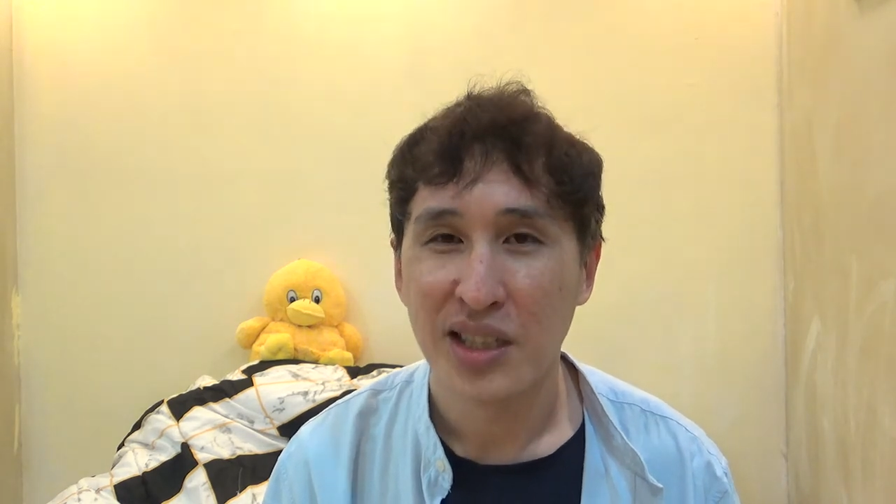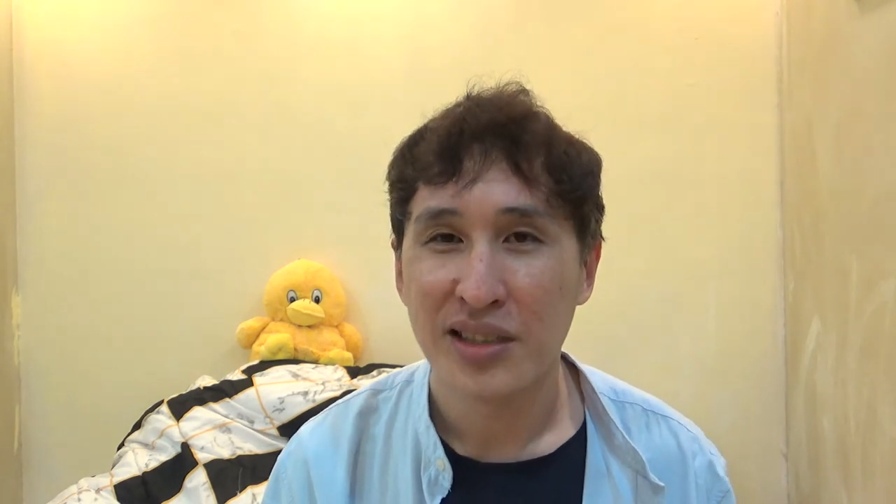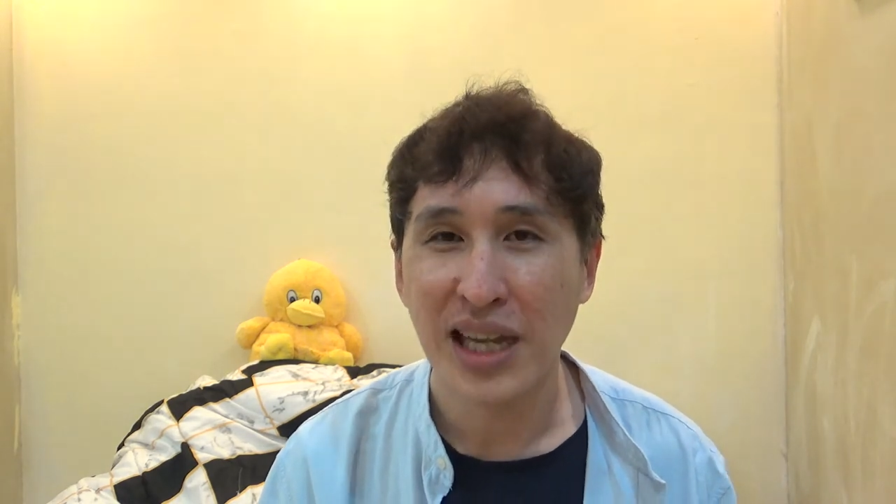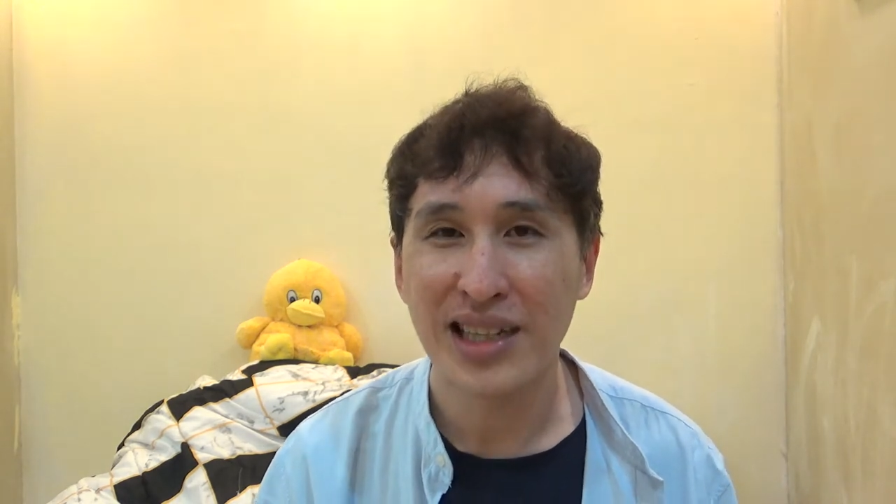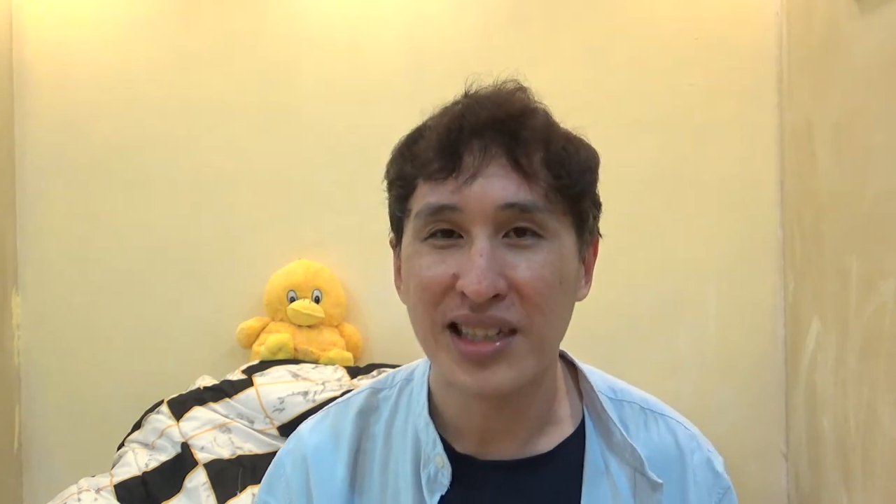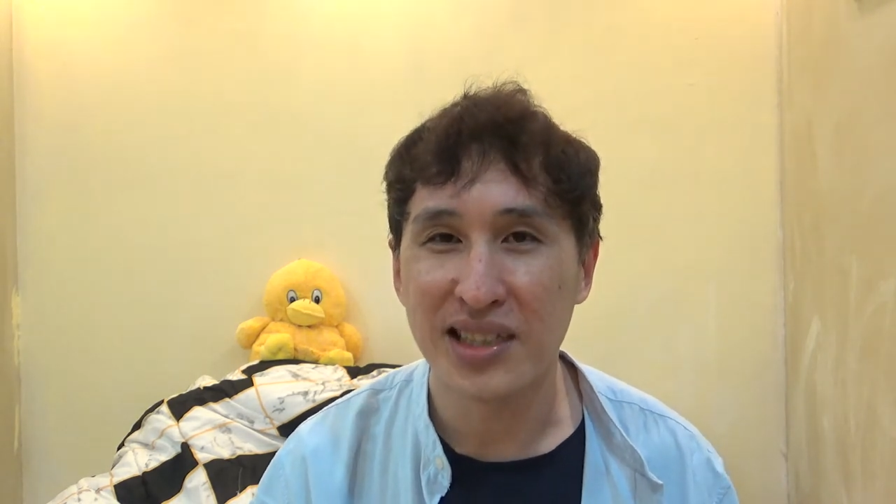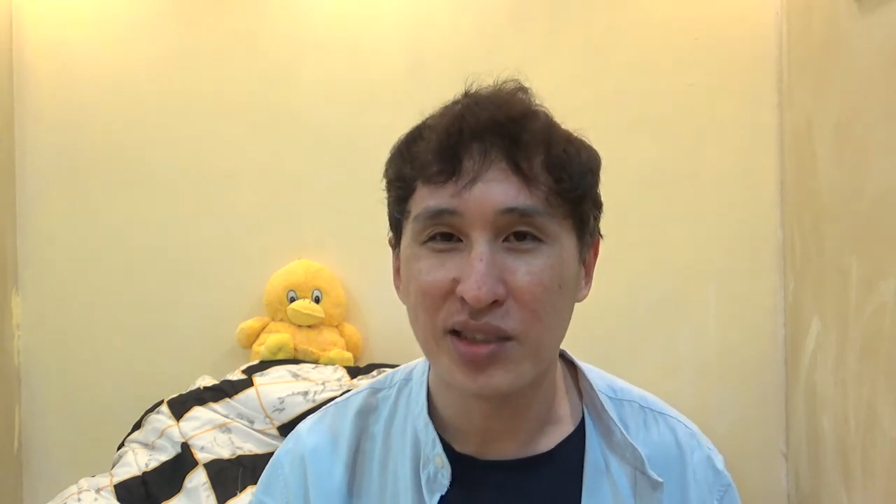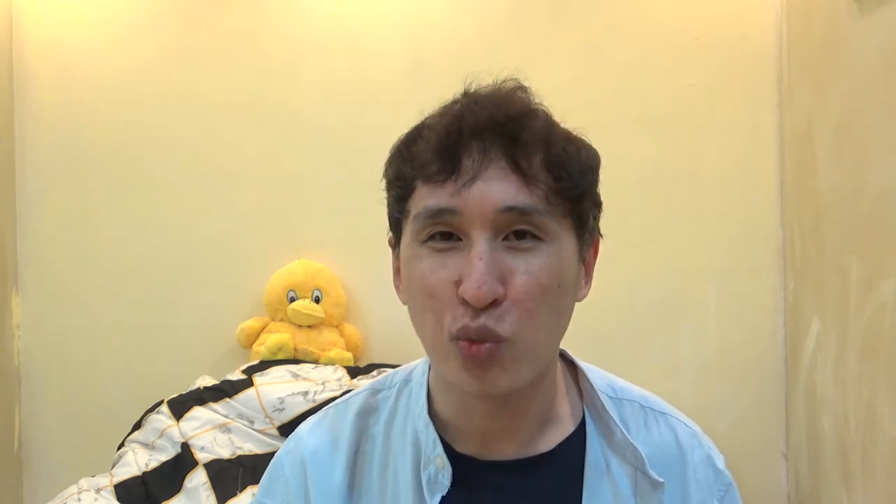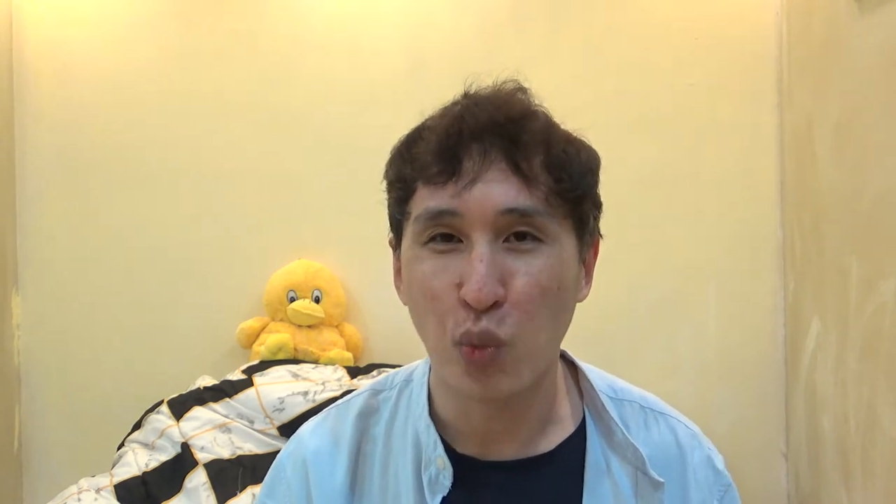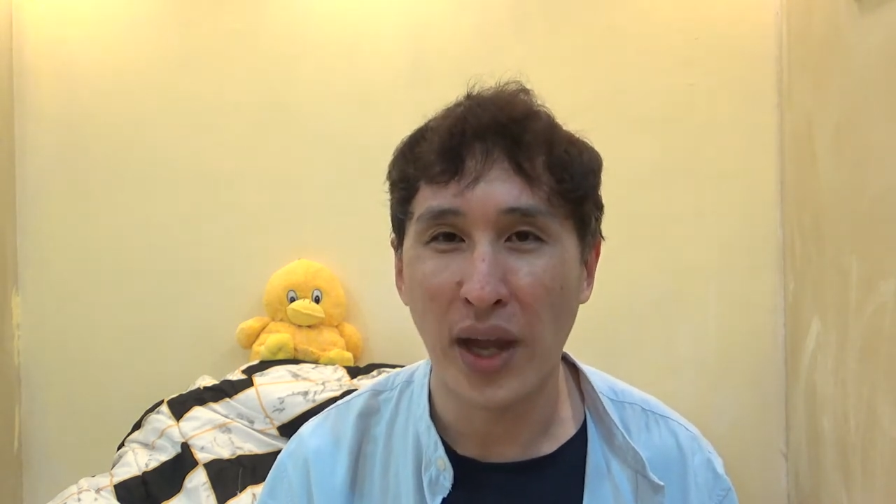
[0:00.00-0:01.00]
That
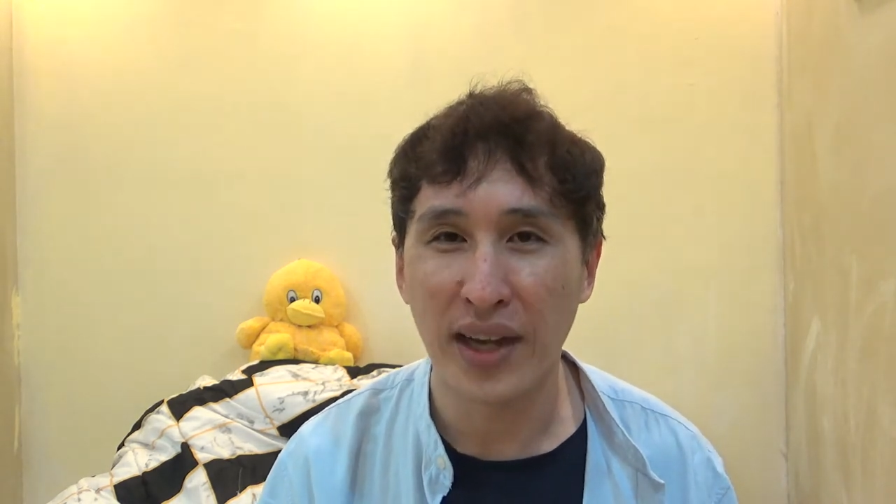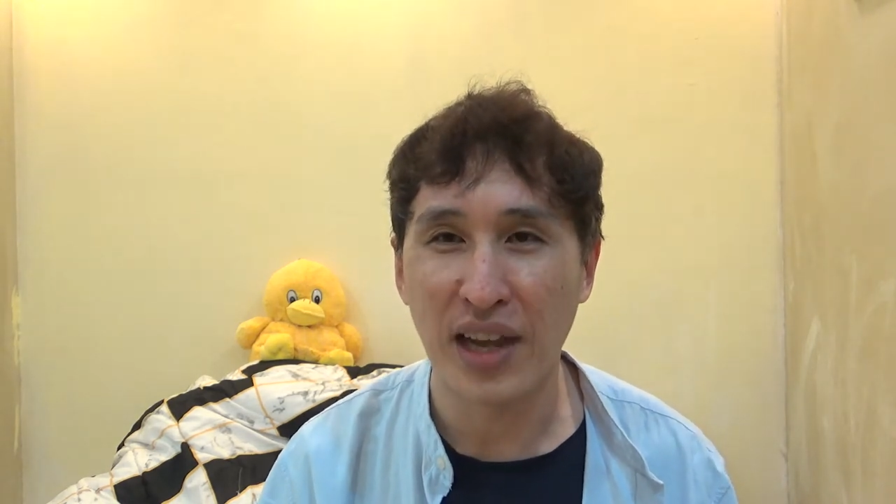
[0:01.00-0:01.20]
is when